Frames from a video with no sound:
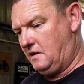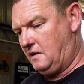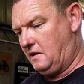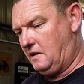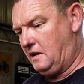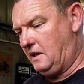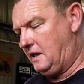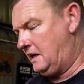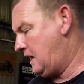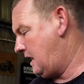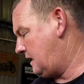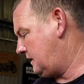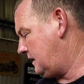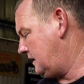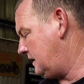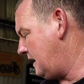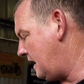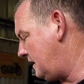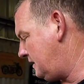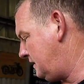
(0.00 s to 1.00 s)
clean out the
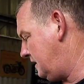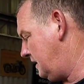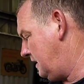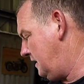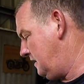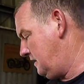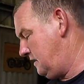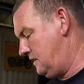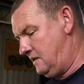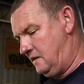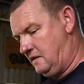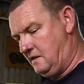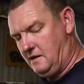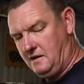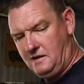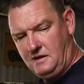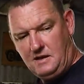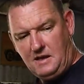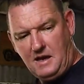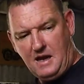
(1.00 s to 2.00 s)
dust
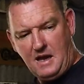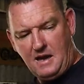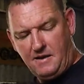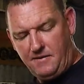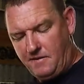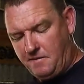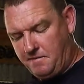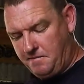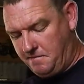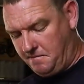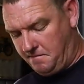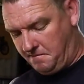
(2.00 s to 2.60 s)
out of them.